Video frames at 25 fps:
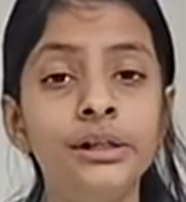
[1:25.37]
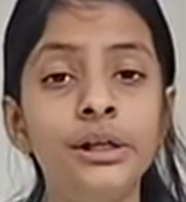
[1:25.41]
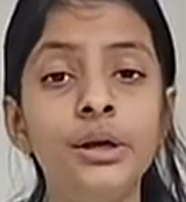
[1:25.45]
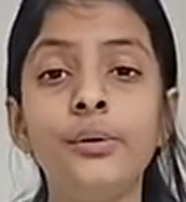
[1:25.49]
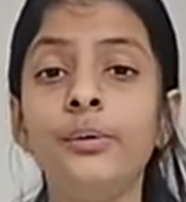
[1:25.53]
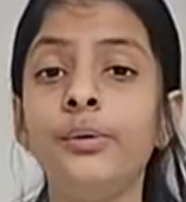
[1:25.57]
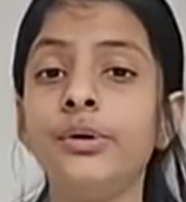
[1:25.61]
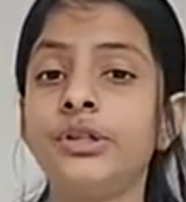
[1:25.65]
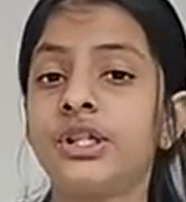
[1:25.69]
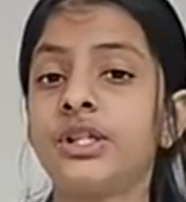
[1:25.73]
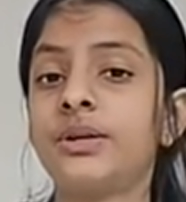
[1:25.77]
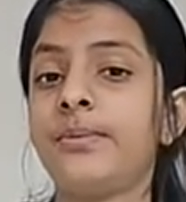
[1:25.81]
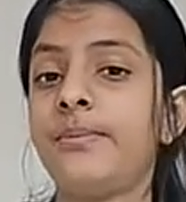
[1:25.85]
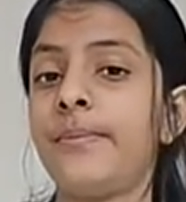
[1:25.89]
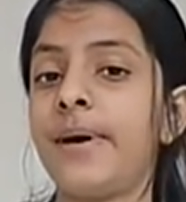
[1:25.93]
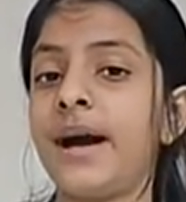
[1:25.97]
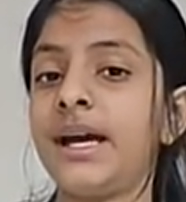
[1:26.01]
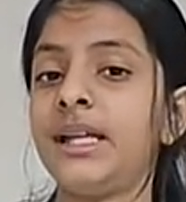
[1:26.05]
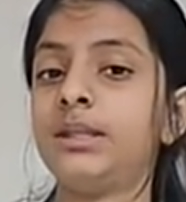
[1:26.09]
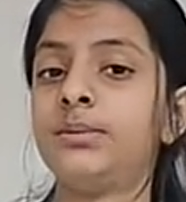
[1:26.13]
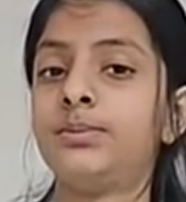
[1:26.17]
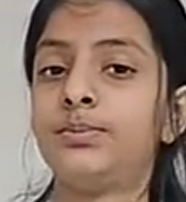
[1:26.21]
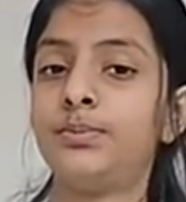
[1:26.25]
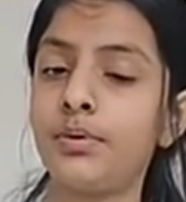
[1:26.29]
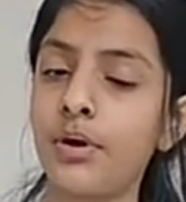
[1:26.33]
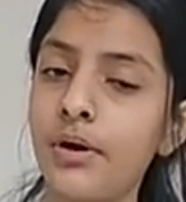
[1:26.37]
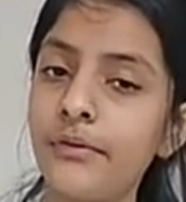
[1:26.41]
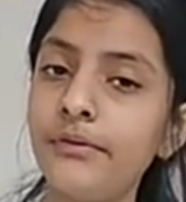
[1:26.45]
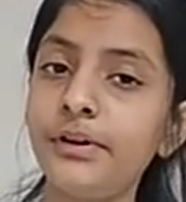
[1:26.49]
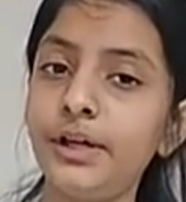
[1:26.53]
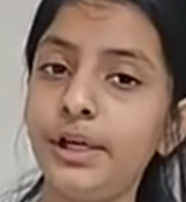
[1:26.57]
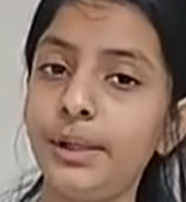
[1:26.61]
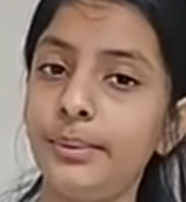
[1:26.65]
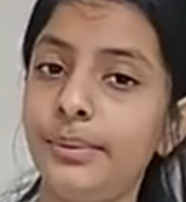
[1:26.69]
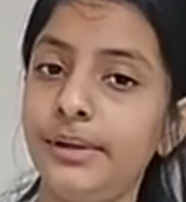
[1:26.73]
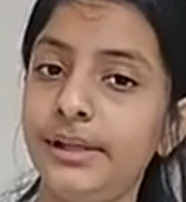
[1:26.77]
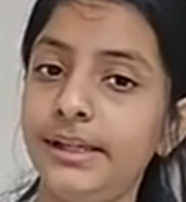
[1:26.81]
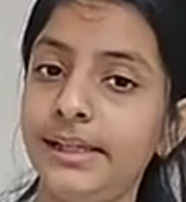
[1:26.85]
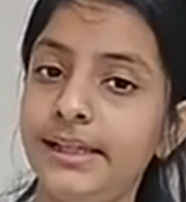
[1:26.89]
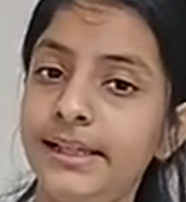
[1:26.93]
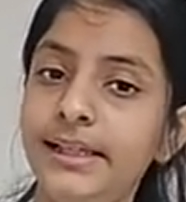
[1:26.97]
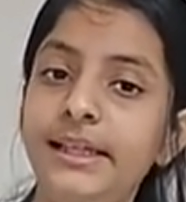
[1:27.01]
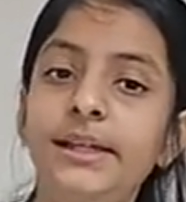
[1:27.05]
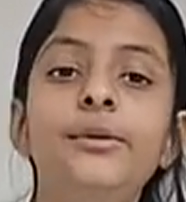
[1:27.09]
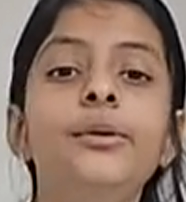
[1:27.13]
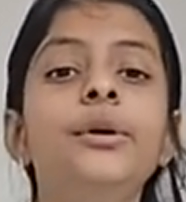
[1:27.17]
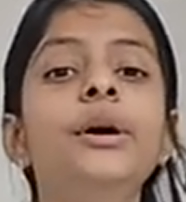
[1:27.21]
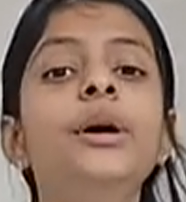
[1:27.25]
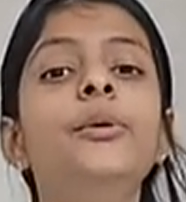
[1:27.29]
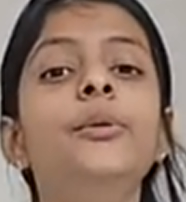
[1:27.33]
which combines profitability
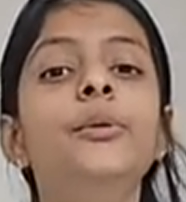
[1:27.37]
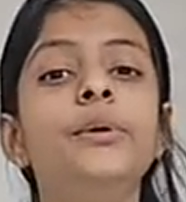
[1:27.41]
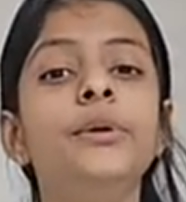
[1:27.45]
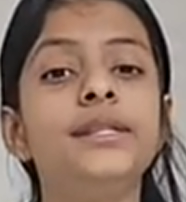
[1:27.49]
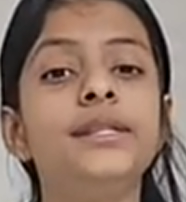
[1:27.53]
with